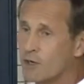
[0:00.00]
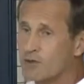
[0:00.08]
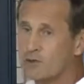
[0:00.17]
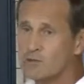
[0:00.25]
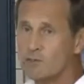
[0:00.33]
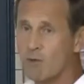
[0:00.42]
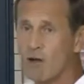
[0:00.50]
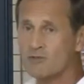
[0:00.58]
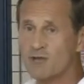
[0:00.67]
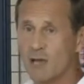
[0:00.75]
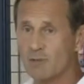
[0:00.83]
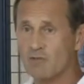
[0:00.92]
with small
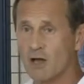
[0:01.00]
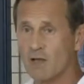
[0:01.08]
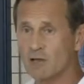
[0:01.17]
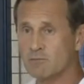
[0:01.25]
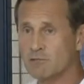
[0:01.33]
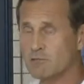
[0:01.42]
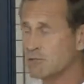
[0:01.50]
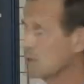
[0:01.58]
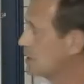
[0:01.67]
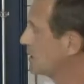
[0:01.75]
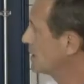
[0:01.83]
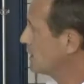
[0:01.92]
sample volumes,
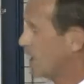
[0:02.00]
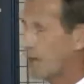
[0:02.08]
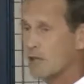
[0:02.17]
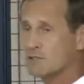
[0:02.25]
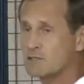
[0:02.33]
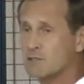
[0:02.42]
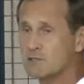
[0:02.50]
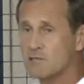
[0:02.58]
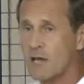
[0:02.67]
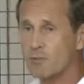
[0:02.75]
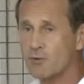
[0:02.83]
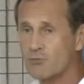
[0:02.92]
enhance
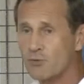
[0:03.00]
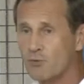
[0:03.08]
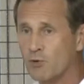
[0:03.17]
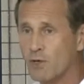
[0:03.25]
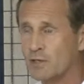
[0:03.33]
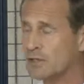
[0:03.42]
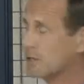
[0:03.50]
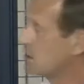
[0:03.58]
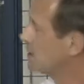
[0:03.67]
sample throughput,